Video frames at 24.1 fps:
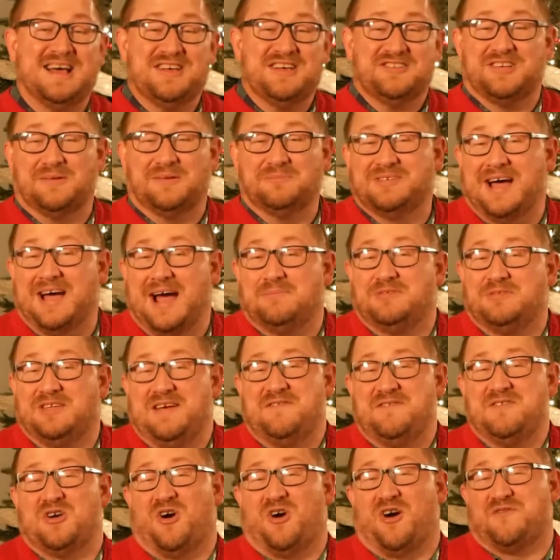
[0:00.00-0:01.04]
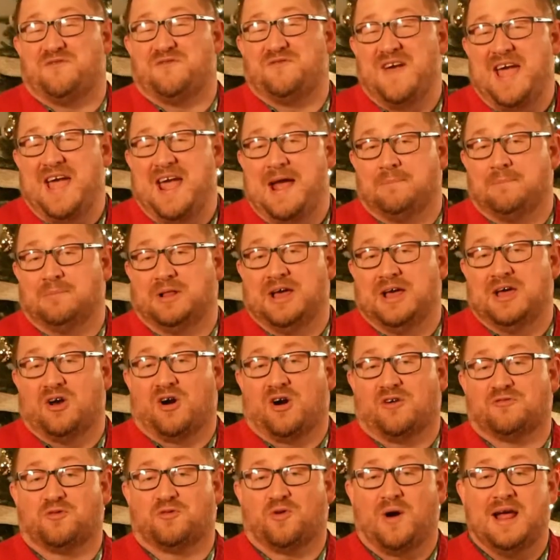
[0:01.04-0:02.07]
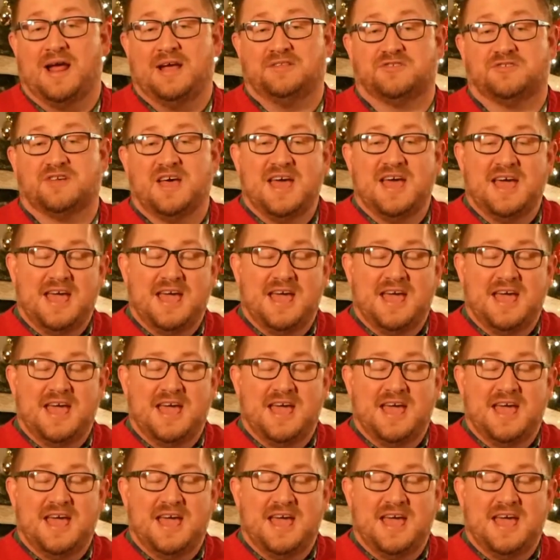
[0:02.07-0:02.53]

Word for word: sometimes even our family and our friends,